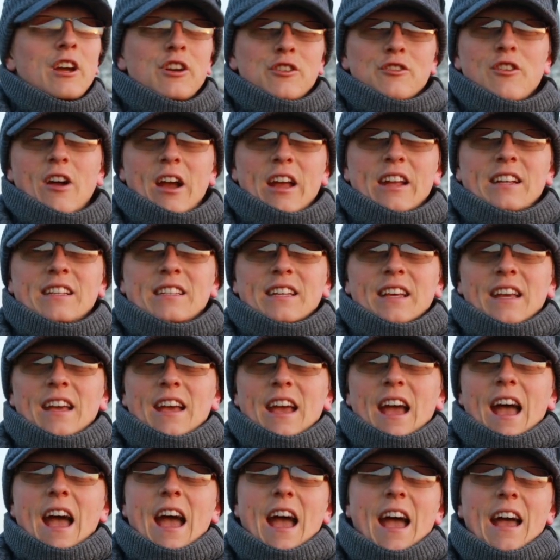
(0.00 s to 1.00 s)
great,
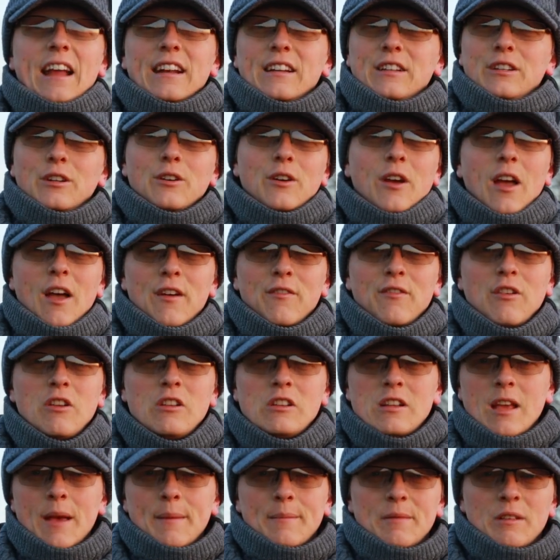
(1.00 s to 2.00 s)
and you'll get a few
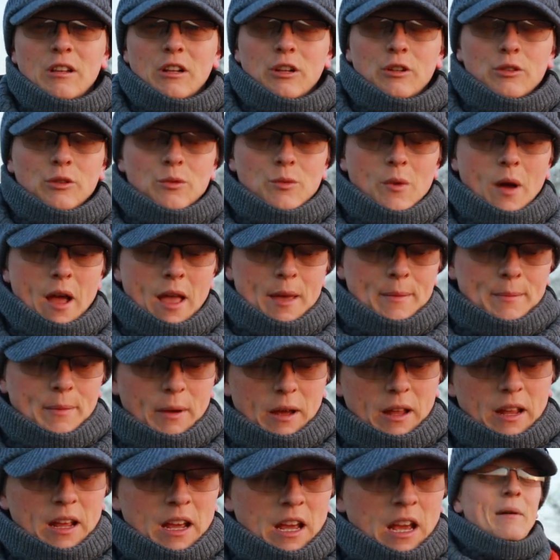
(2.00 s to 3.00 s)
tips along the way,
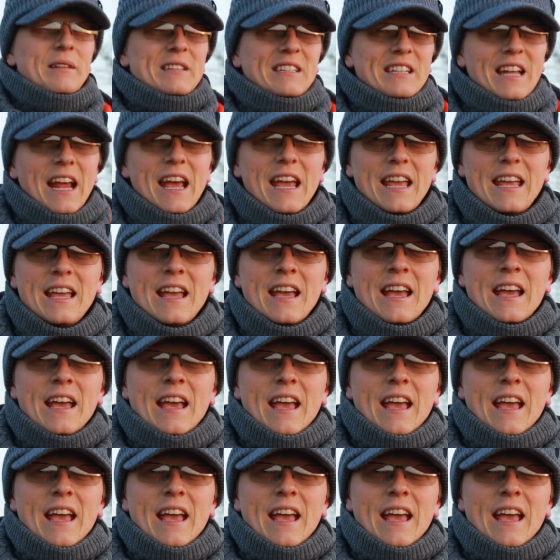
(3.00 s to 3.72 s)
but today